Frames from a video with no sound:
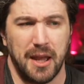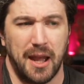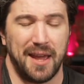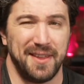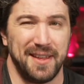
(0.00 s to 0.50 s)

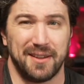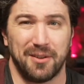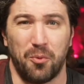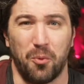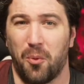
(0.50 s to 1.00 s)
I think
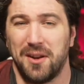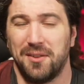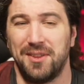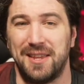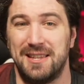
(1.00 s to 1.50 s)
one of
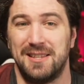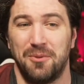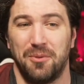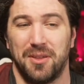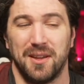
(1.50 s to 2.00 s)
the easy
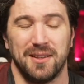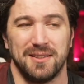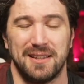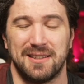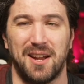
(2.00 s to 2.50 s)
things,
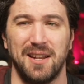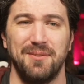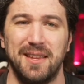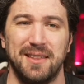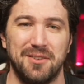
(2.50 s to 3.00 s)
it's not even
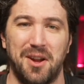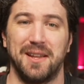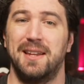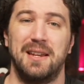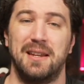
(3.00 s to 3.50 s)
that they're not
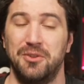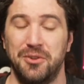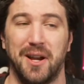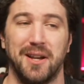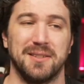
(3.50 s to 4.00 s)
getting new
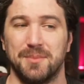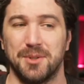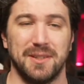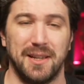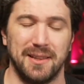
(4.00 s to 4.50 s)
customers
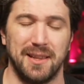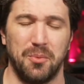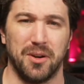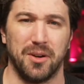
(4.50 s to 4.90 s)
like they were.